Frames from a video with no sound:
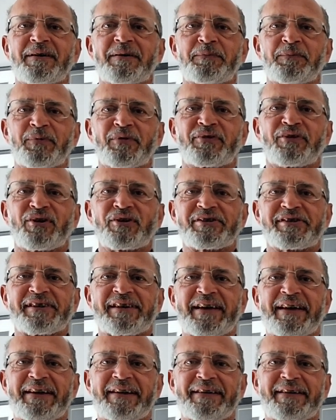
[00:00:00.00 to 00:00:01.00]
we've got to
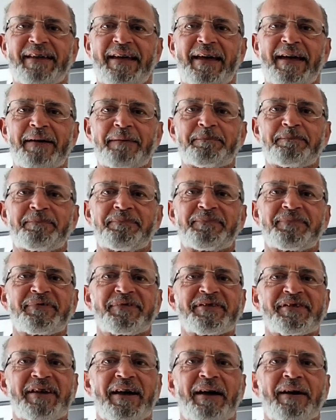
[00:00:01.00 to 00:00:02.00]
get you that.
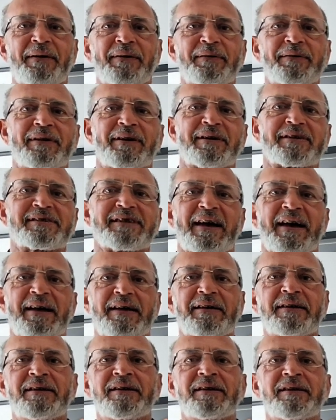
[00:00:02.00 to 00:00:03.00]
So, like I say,